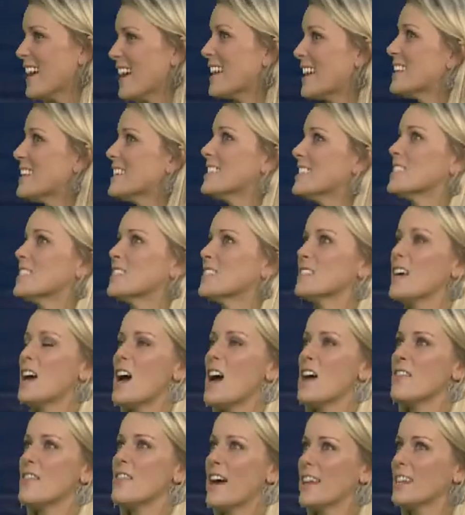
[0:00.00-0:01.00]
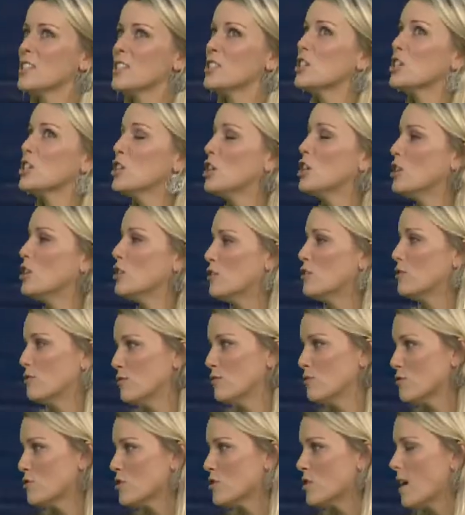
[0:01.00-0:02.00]
That is
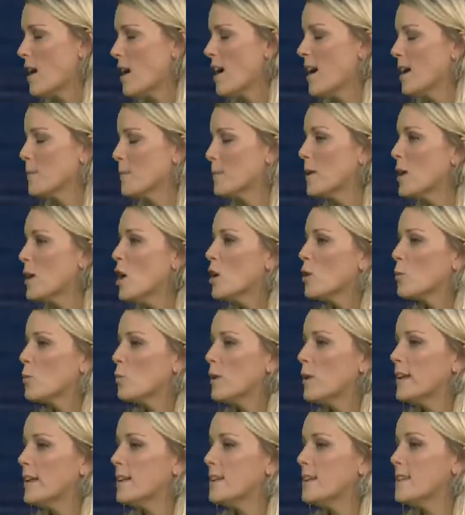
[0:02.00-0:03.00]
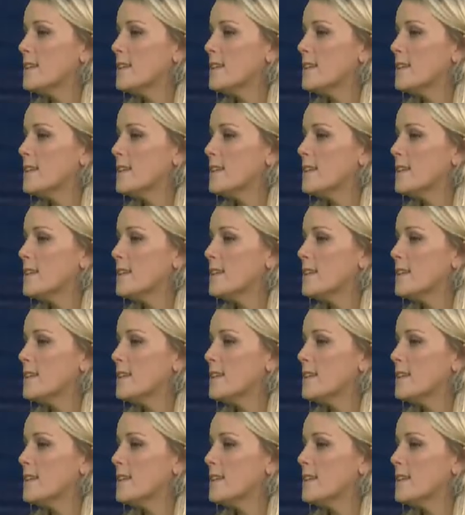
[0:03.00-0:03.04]
huge. We